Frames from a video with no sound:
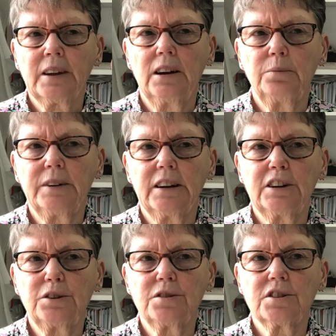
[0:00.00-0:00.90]
And when I
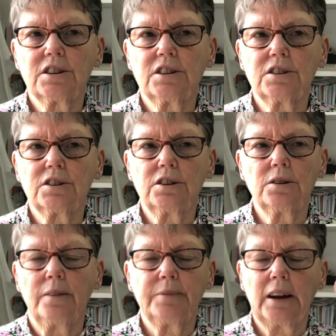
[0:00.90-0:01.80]
used to,
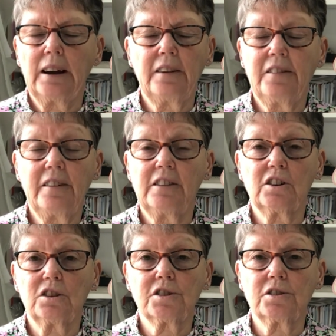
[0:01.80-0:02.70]
if ever I
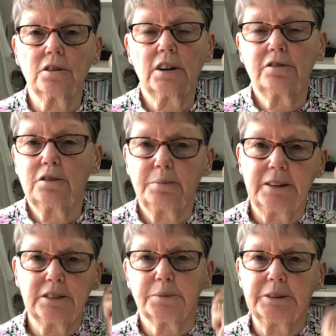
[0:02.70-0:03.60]
got stuck, I'd ring my
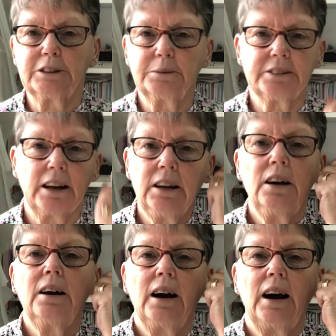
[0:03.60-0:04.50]
husband up.
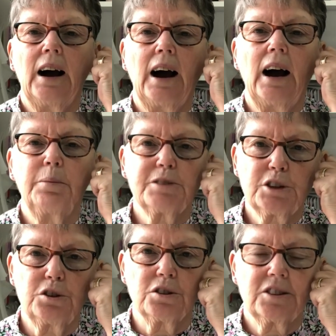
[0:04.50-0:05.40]
I'm
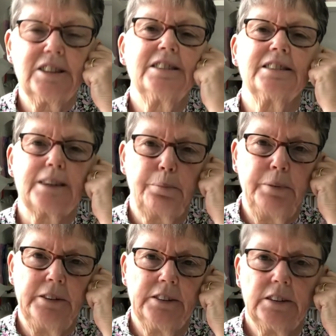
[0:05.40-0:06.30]
stuck, this has
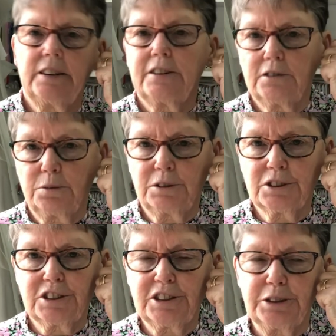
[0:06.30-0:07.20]
happened and I don't know what
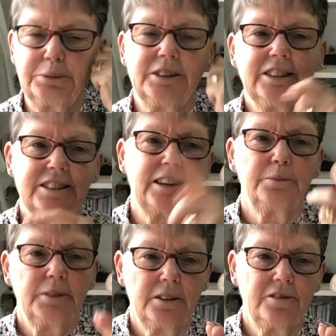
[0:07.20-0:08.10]
to do, and he'd tell
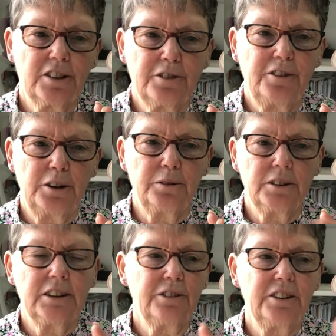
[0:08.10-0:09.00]
me over the phone,
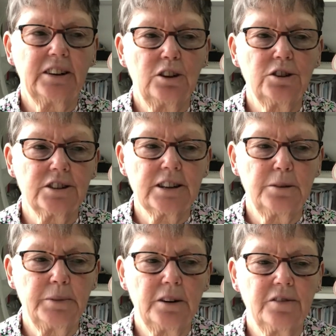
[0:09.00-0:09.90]
and if he couldn't tell
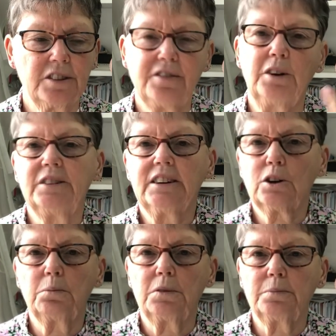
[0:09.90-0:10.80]
me over the phone, he'd
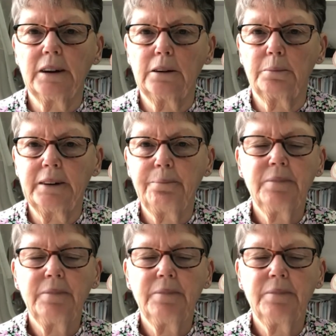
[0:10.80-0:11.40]
come up and help me.